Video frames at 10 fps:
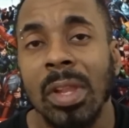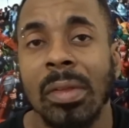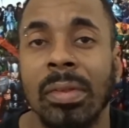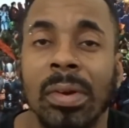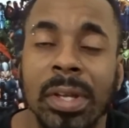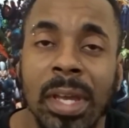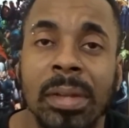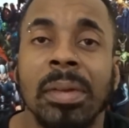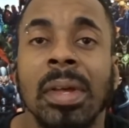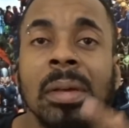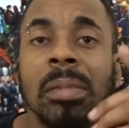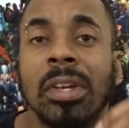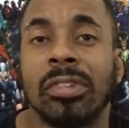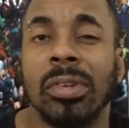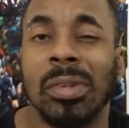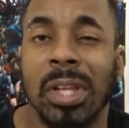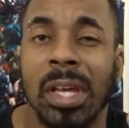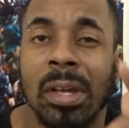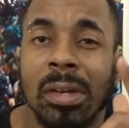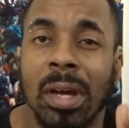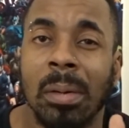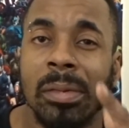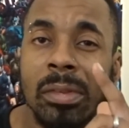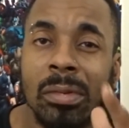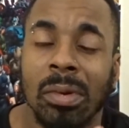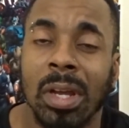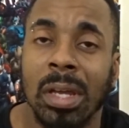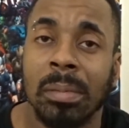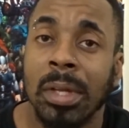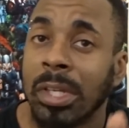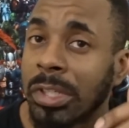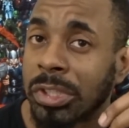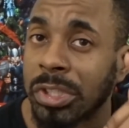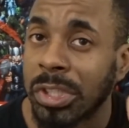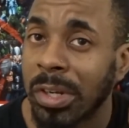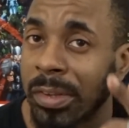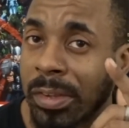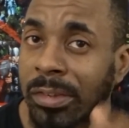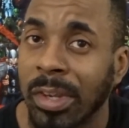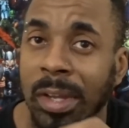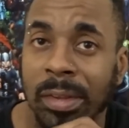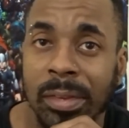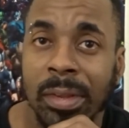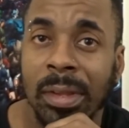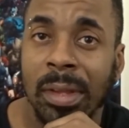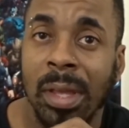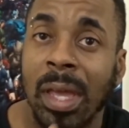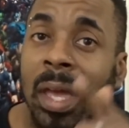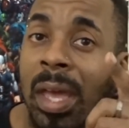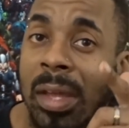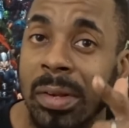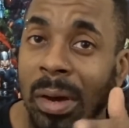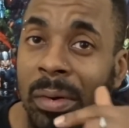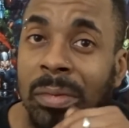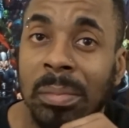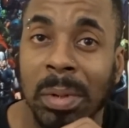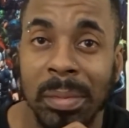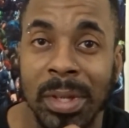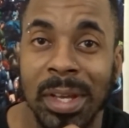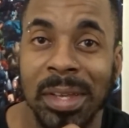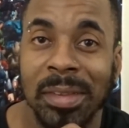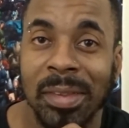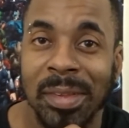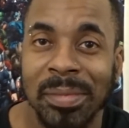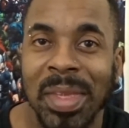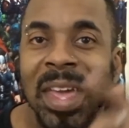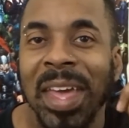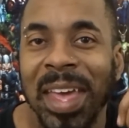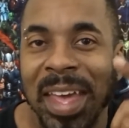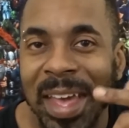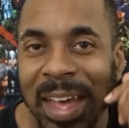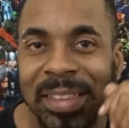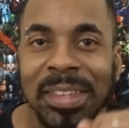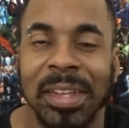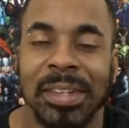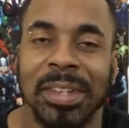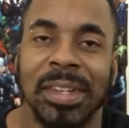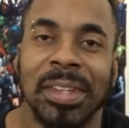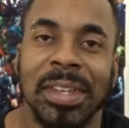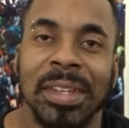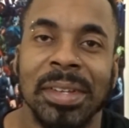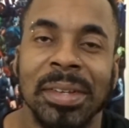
So again, make sure you like, comment, subscribe, share and suggest. And always remember, guys, at the end of the day,